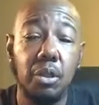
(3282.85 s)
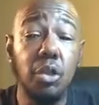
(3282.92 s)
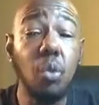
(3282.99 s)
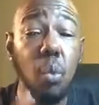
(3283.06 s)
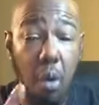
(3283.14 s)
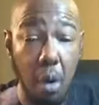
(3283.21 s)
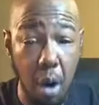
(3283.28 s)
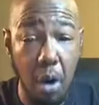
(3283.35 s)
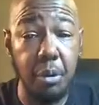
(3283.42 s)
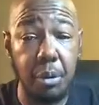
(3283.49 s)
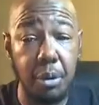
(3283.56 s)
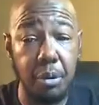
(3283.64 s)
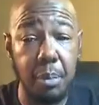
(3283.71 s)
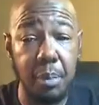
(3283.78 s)
you will
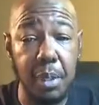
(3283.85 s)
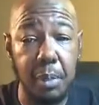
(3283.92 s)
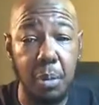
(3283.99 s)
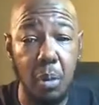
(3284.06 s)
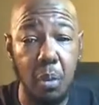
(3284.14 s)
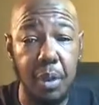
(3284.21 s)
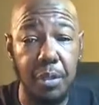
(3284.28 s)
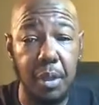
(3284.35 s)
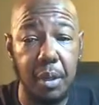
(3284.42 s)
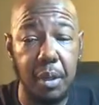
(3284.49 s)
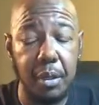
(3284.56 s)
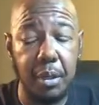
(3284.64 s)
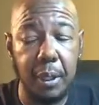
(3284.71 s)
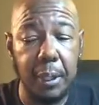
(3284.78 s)
hurt other people with
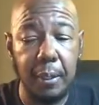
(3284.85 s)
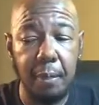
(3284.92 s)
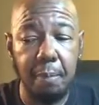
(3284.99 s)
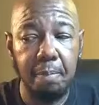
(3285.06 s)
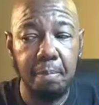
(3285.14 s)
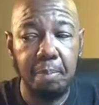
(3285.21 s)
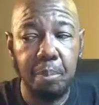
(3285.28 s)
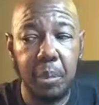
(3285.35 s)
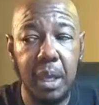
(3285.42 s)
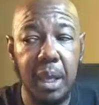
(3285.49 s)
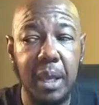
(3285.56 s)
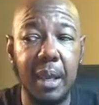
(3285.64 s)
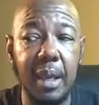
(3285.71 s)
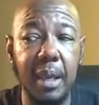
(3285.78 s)
it.
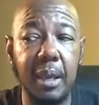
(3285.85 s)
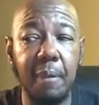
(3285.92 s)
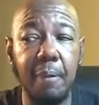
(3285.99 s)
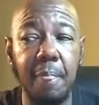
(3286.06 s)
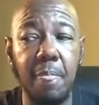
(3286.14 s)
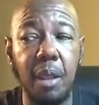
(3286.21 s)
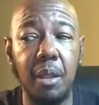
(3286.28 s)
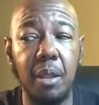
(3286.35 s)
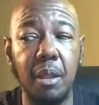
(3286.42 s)
And